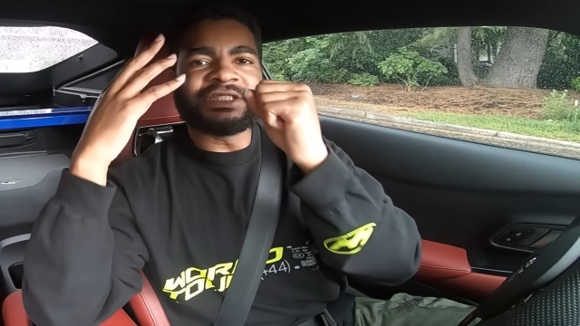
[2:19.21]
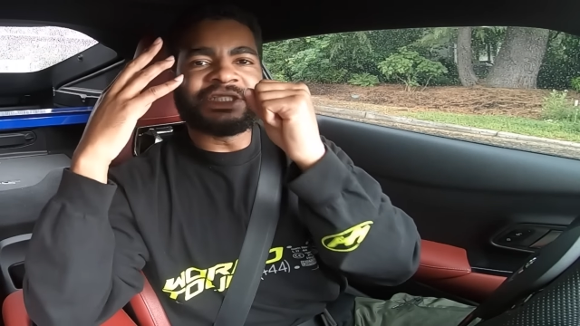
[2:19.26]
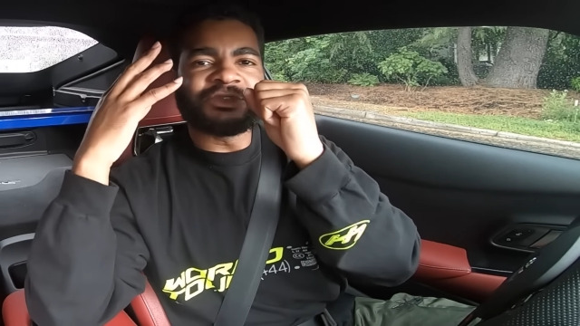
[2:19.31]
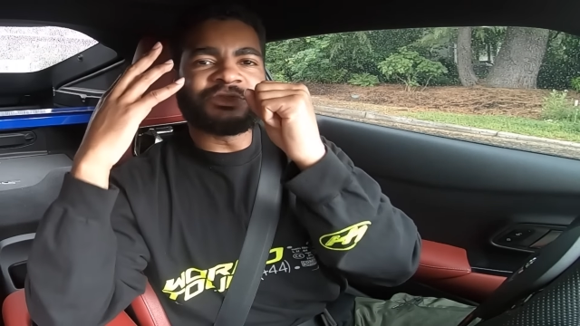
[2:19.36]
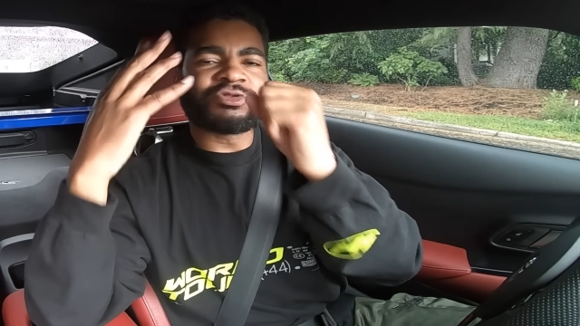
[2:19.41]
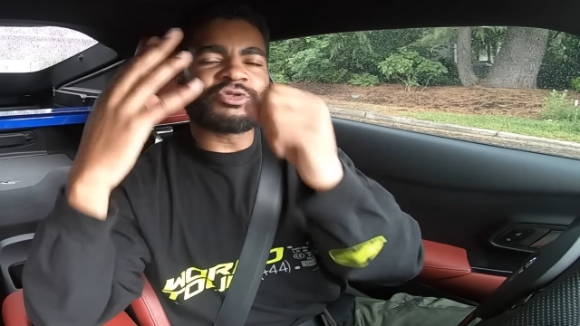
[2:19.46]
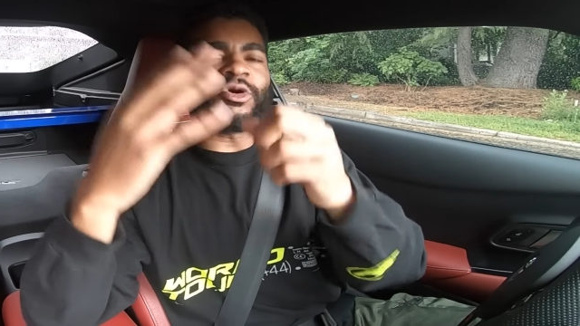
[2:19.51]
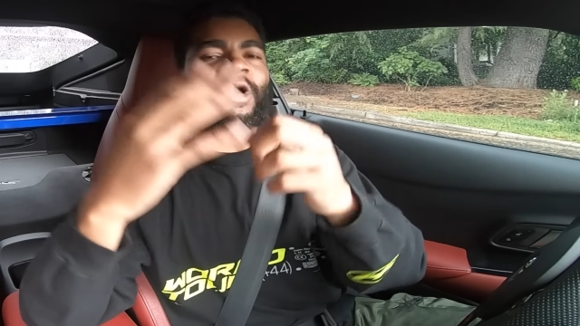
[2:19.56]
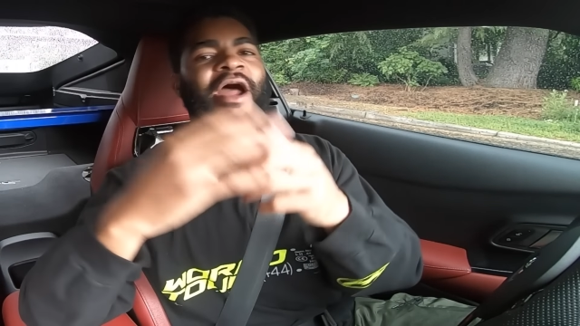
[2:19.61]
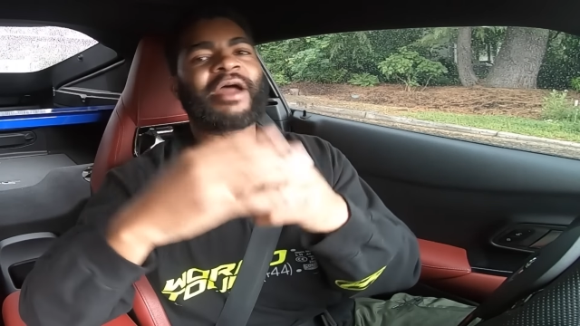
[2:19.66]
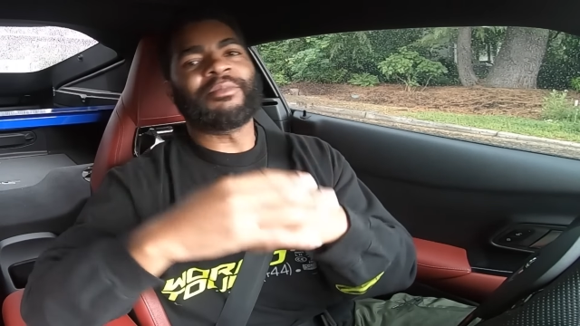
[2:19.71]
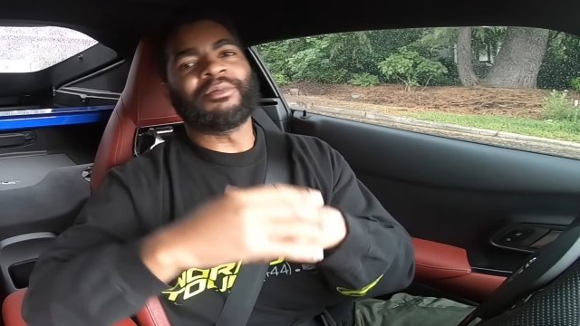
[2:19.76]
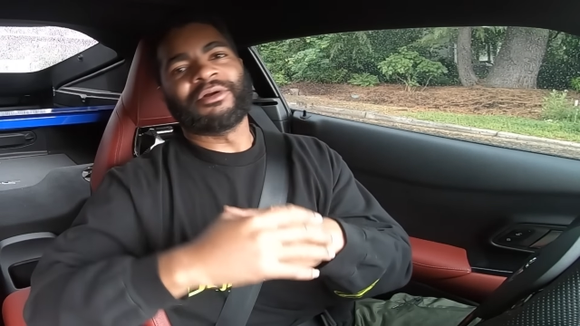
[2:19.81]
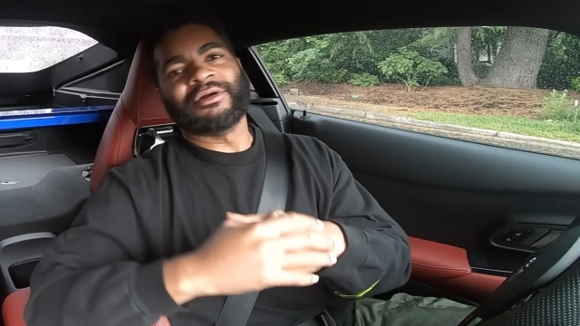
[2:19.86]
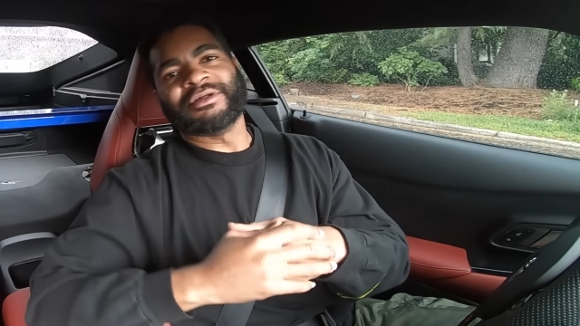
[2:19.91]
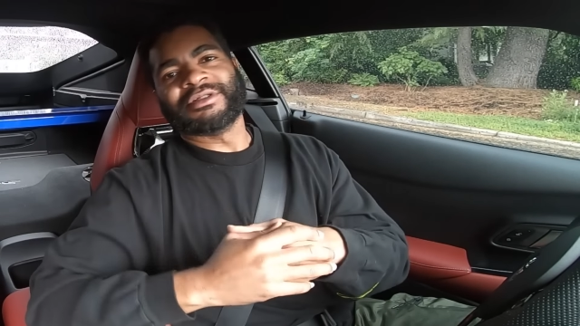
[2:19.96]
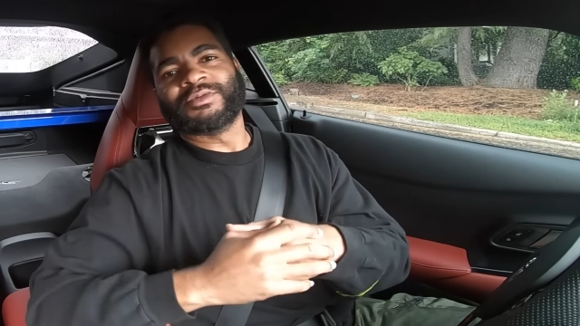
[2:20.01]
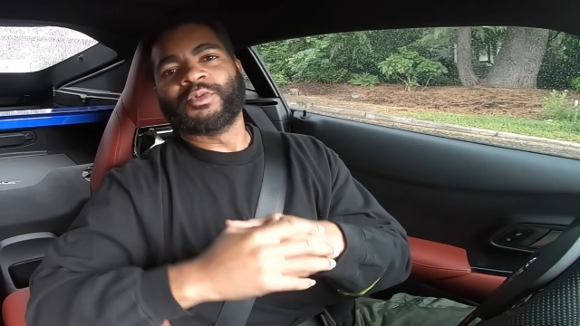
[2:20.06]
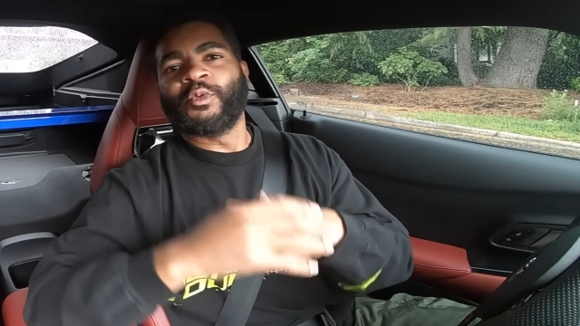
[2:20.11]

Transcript: subscribers.